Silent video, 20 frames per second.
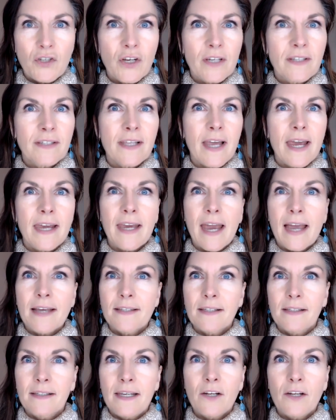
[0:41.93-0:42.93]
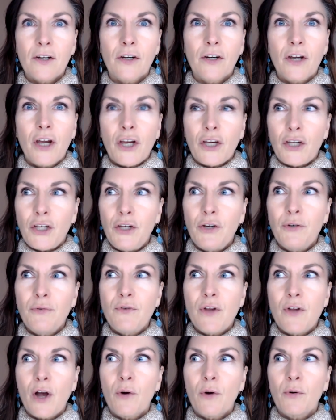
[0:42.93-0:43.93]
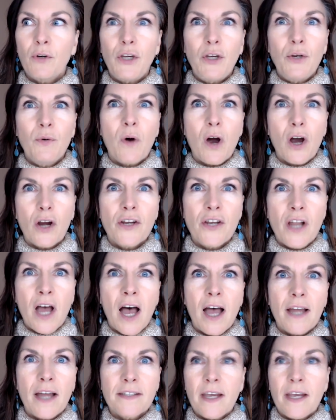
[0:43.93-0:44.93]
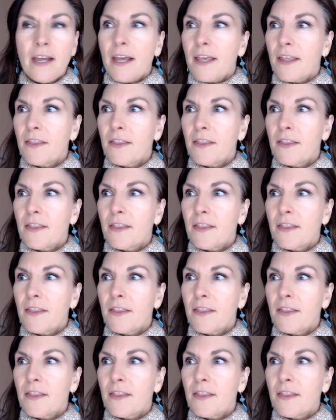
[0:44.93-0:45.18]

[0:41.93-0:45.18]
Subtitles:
Just like as a leader, you know you are not